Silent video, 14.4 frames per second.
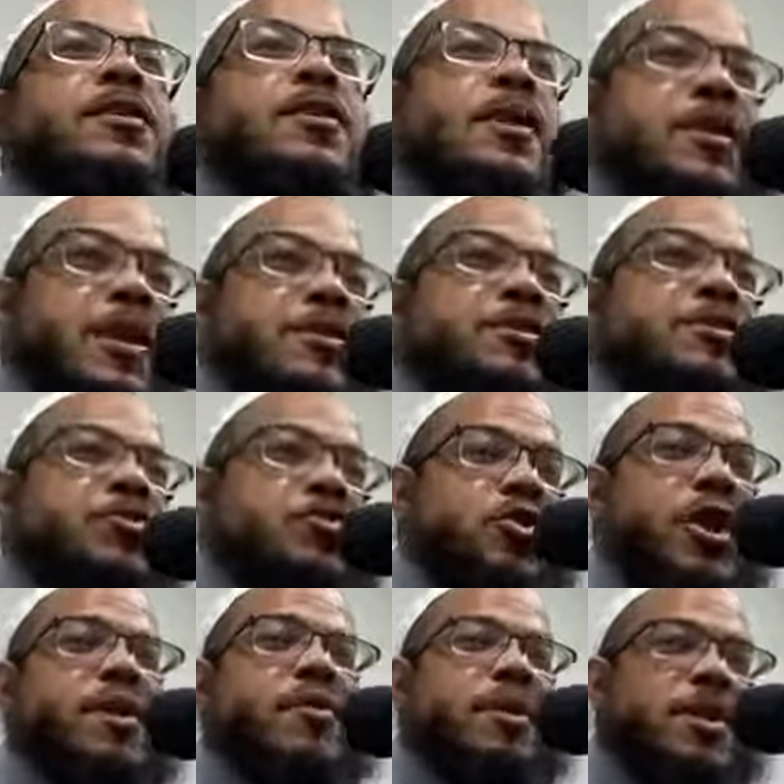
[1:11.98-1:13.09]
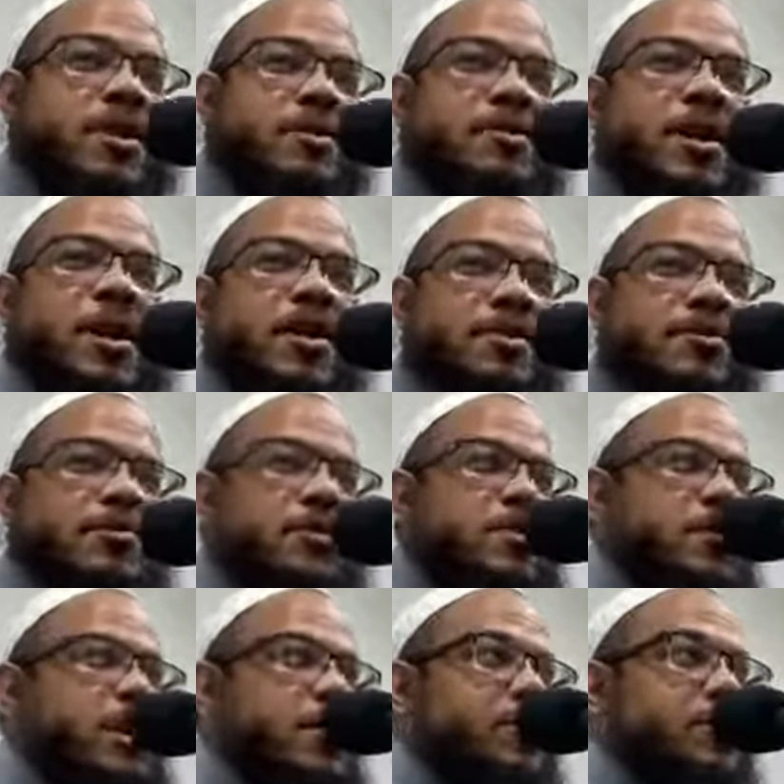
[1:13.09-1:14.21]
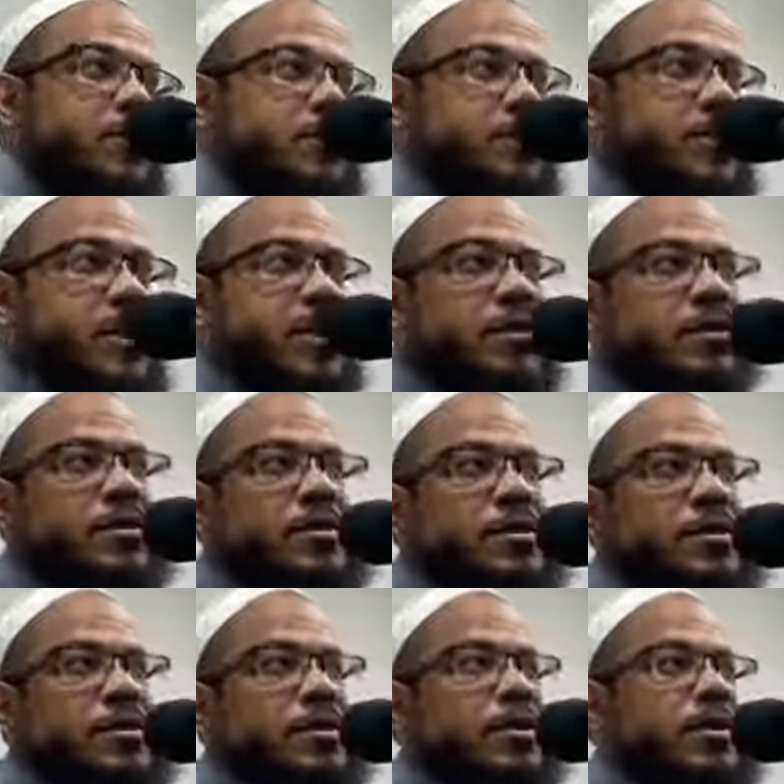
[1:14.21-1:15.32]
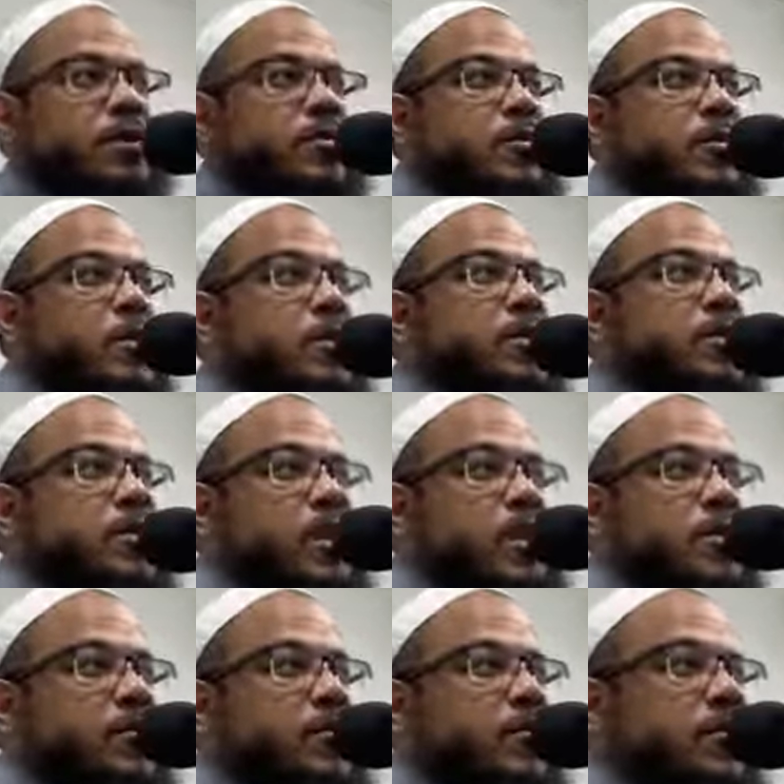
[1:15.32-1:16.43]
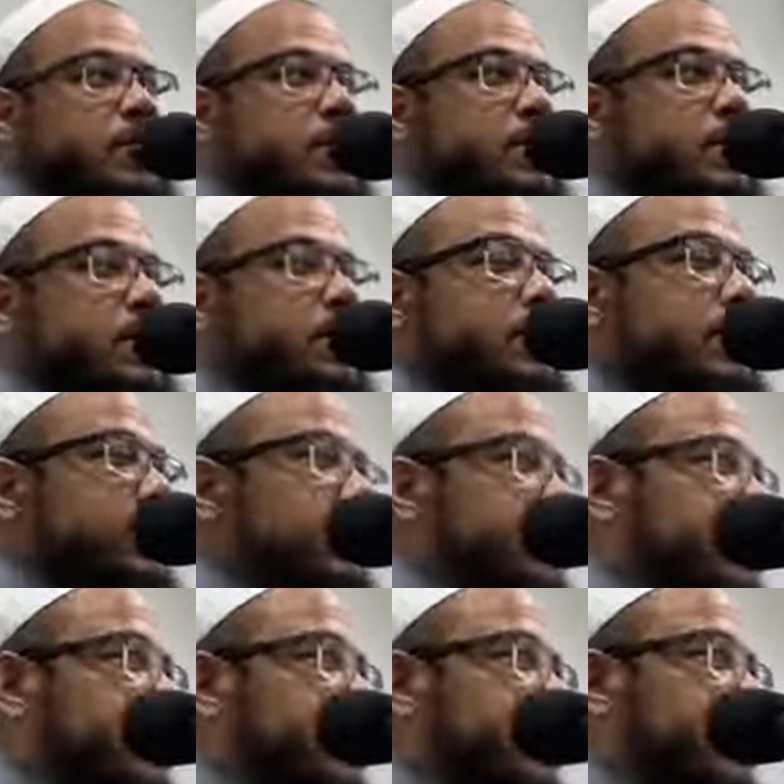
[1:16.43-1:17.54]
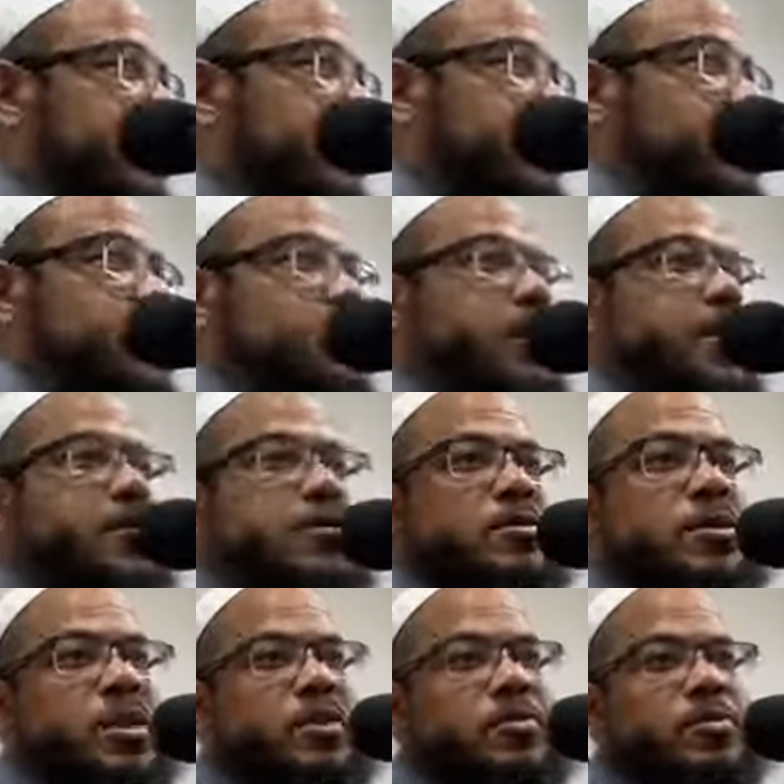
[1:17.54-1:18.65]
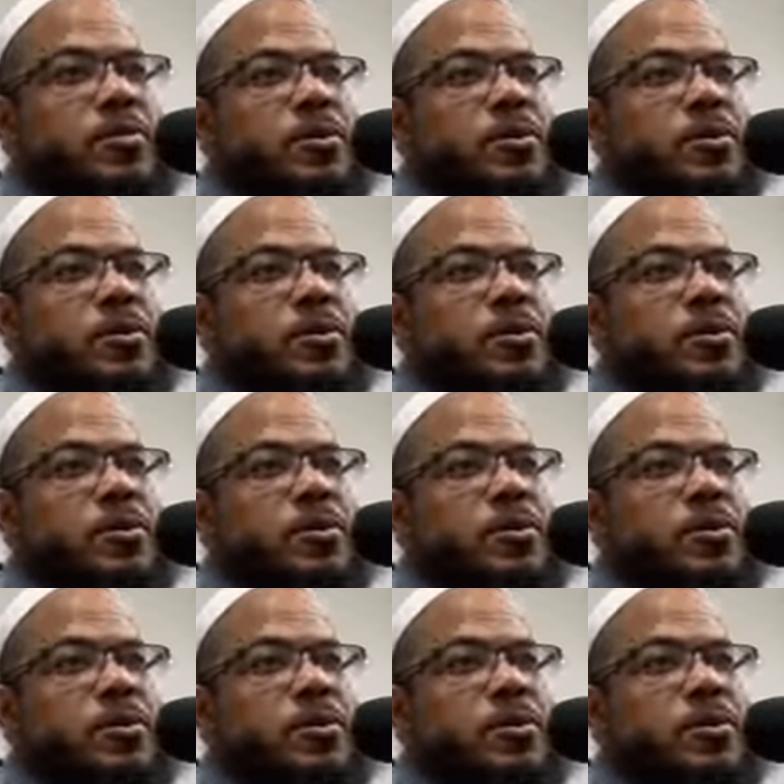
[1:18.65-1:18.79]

Yeah, that's his tribe, Al-Ghifari. He's from the tribe of Ghifar. What was his name? It was his father's name.